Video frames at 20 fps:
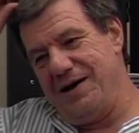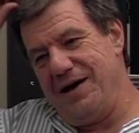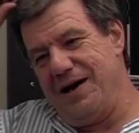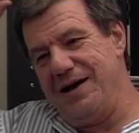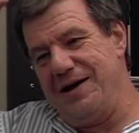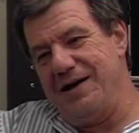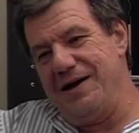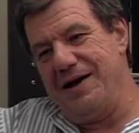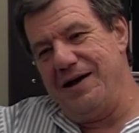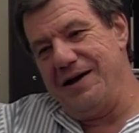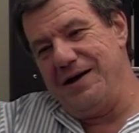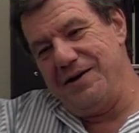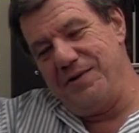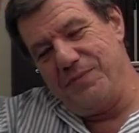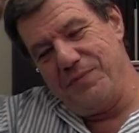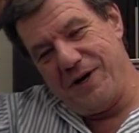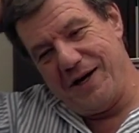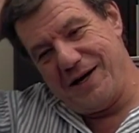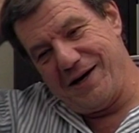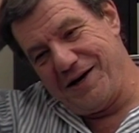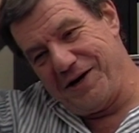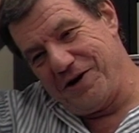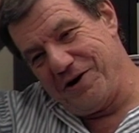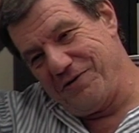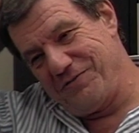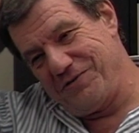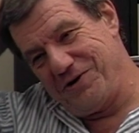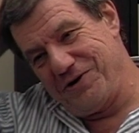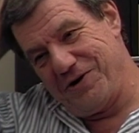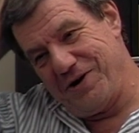I didn't make a
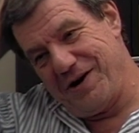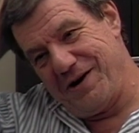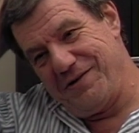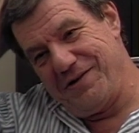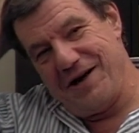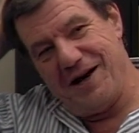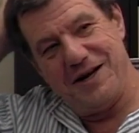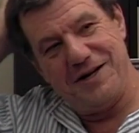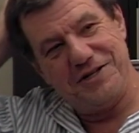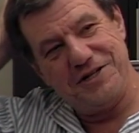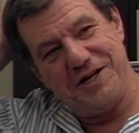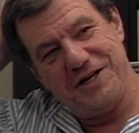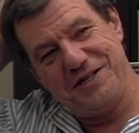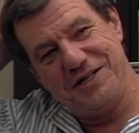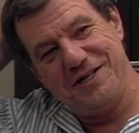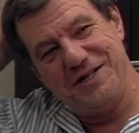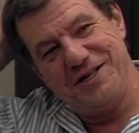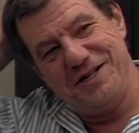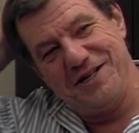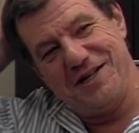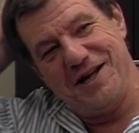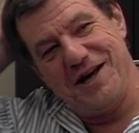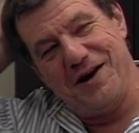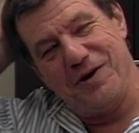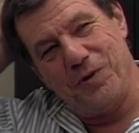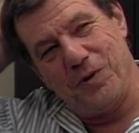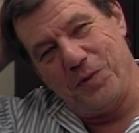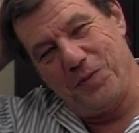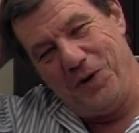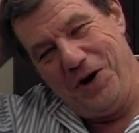governor out of that. Jesse did that
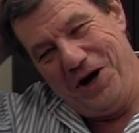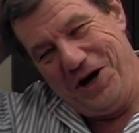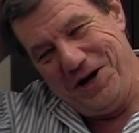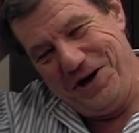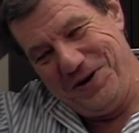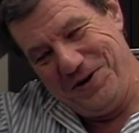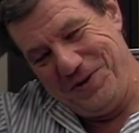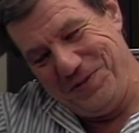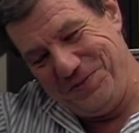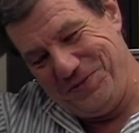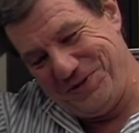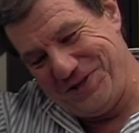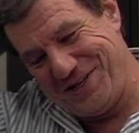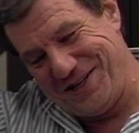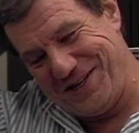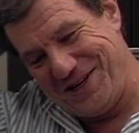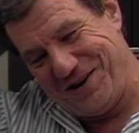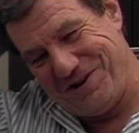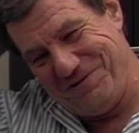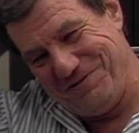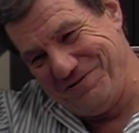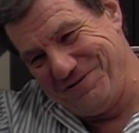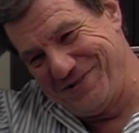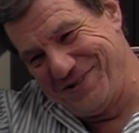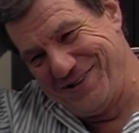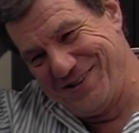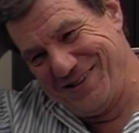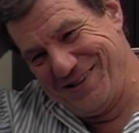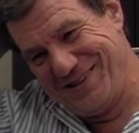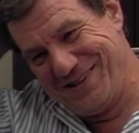all by himself.
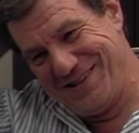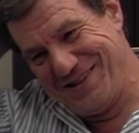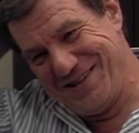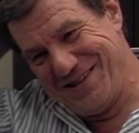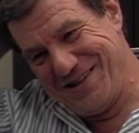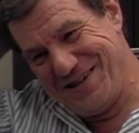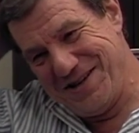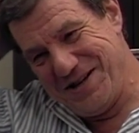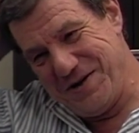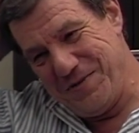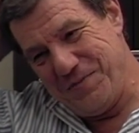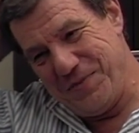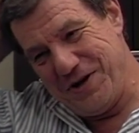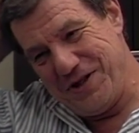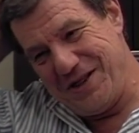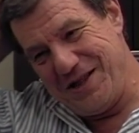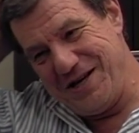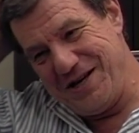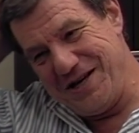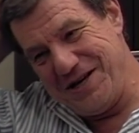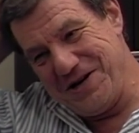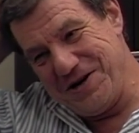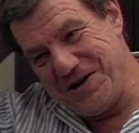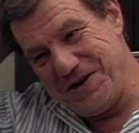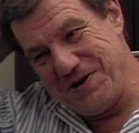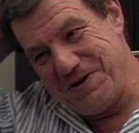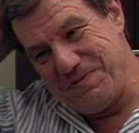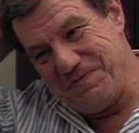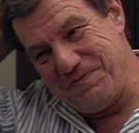But the